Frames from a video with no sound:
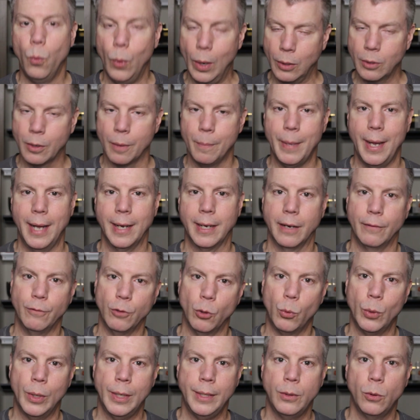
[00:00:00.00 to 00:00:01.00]
Welcome back,
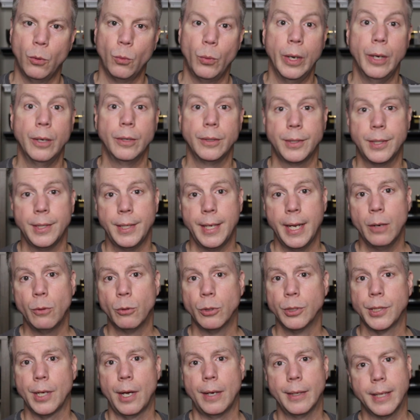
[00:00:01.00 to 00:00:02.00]
everyone. Where today
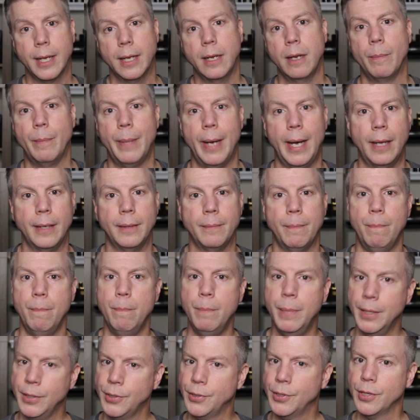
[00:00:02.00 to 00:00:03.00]
we're talking
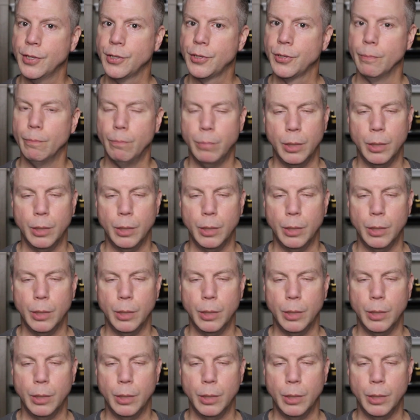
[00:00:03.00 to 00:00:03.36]
about business